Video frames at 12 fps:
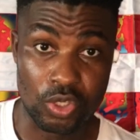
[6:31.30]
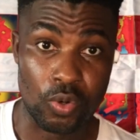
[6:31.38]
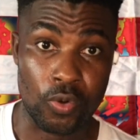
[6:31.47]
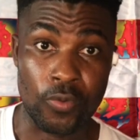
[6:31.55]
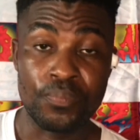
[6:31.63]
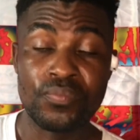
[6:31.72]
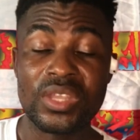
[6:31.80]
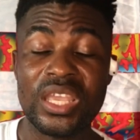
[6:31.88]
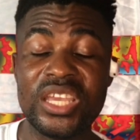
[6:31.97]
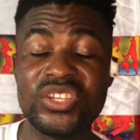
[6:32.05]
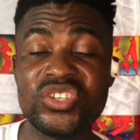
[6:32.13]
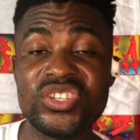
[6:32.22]
doe,
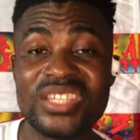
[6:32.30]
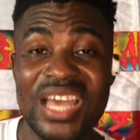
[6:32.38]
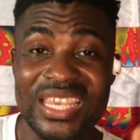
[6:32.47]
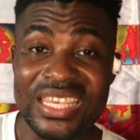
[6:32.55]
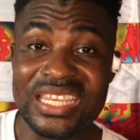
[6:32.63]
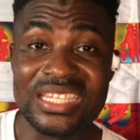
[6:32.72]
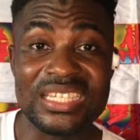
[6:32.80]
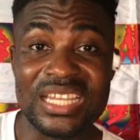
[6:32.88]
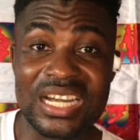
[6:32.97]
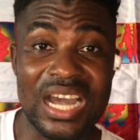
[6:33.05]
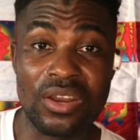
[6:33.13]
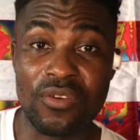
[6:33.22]
if she's not eating the
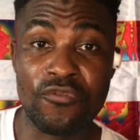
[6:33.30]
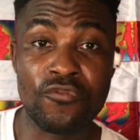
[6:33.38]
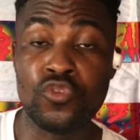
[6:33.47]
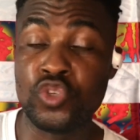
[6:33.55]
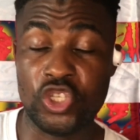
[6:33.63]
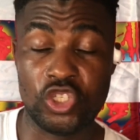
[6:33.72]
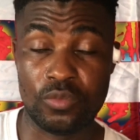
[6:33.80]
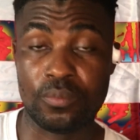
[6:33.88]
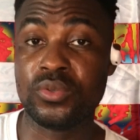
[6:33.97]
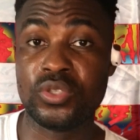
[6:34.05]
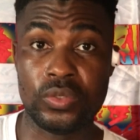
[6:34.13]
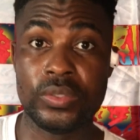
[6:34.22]
kind of food she's
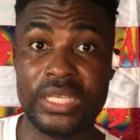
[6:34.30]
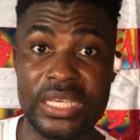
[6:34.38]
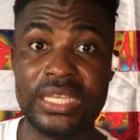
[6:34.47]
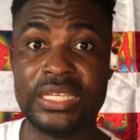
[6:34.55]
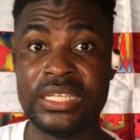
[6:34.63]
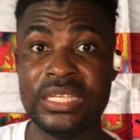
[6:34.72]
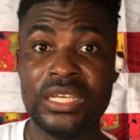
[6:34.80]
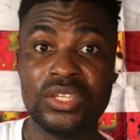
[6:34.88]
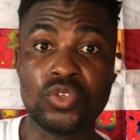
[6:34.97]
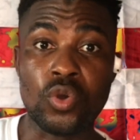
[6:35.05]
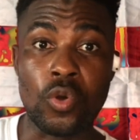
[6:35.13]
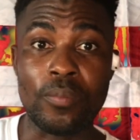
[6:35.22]
supposed to eat
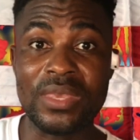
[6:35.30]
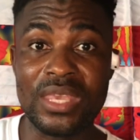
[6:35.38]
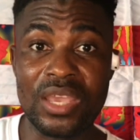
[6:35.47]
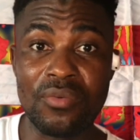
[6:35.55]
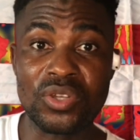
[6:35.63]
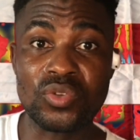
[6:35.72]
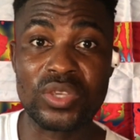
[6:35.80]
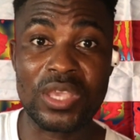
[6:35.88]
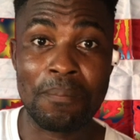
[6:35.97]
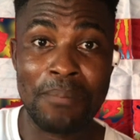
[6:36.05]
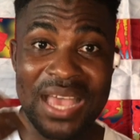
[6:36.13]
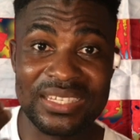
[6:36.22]
to be able to
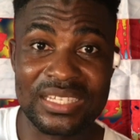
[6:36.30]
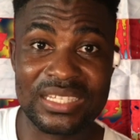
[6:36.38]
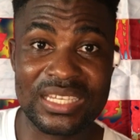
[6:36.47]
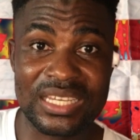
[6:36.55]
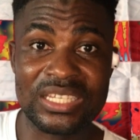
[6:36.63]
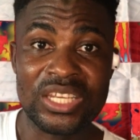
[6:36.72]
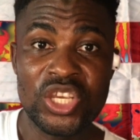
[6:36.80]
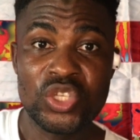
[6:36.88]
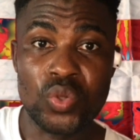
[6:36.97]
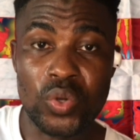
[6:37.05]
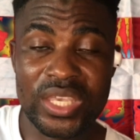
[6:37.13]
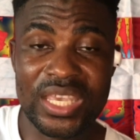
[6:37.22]
capacitate
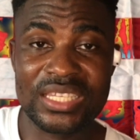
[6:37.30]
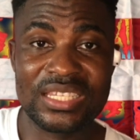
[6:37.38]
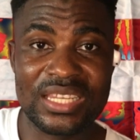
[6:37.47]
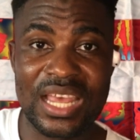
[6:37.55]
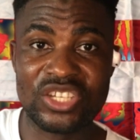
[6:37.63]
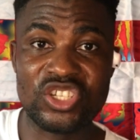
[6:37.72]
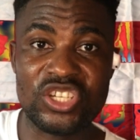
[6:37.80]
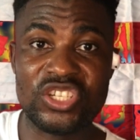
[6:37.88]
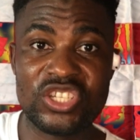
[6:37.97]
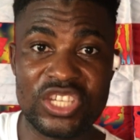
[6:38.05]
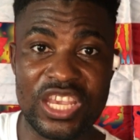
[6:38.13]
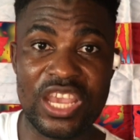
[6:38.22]
the kids that
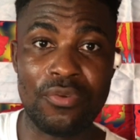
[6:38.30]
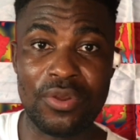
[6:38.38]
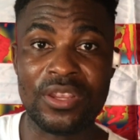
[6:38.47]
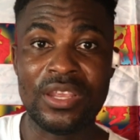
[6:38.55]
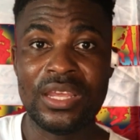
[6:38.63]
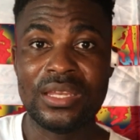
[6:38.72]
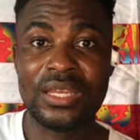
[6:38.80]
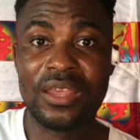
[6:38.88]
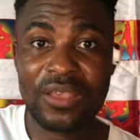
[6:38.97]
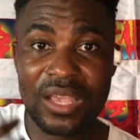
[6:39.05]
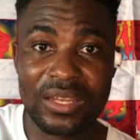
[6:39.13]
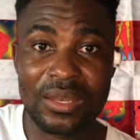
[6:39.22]
she's carrying,
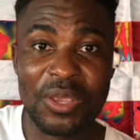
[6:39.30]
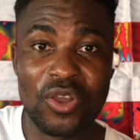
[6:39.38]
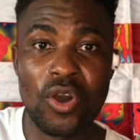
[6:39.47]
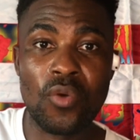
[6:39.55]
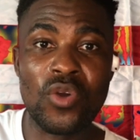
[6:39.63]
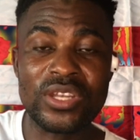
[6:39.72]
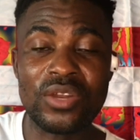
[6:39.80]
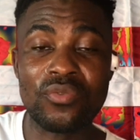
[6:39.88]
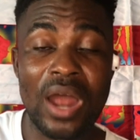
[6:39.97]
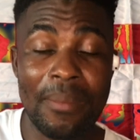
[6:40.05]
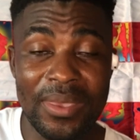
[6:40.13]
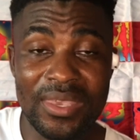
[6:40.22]
because when the
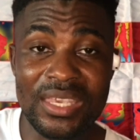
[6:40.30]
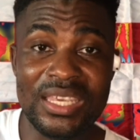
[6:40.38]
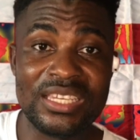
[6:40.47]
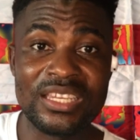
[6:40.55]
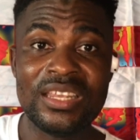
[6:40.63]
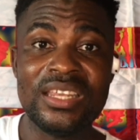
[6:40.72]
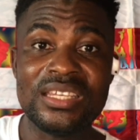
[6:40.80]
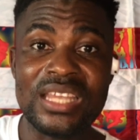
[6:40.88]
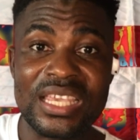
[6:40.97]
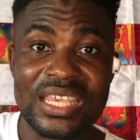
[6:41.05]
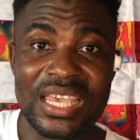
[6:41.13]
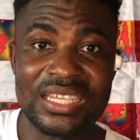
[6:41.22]
rabbit eat, the
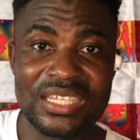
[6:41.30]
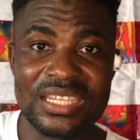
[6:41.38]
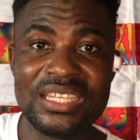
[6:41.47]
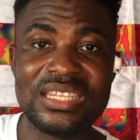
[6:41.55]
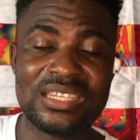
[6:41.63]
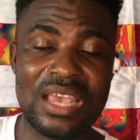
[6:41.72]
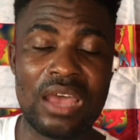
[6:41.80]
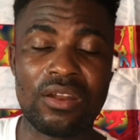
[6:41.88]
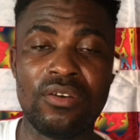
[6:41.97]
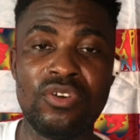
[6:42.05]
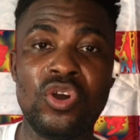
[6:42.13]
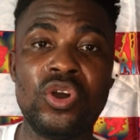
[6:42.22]
kids inside
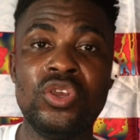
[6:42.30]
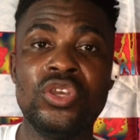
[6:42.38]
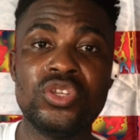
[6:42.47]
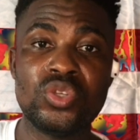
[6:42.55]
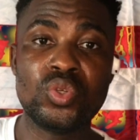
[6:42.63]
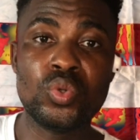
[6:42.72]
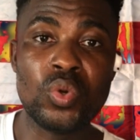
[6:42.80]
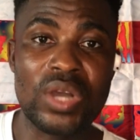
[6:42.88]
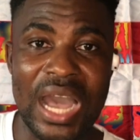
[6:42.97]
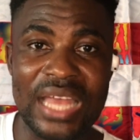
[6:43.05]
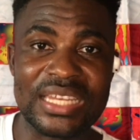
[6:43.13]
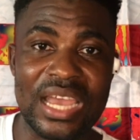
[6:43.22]
of her too
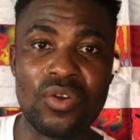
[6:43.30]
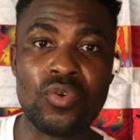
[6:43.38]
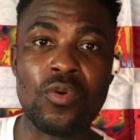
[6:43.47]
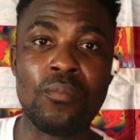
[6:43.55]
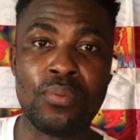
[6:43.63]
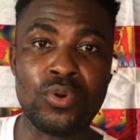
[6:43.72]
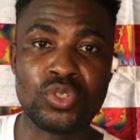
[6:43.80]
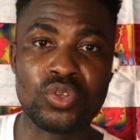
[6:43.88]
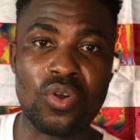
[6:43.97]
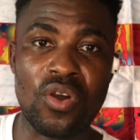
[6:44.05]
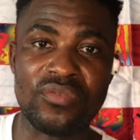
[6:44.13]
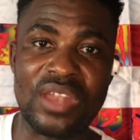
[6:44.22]
got their own portion
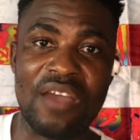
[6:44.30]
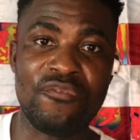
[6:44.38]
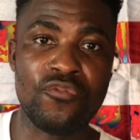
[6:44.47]
of that